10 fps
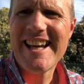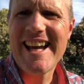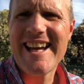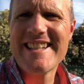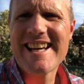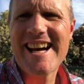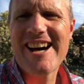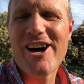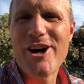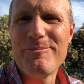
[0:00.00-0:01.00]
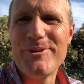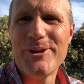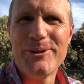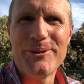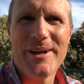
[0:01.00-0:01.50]
and I hope
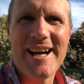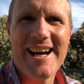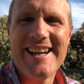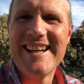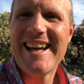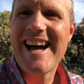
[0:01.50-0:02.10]
you are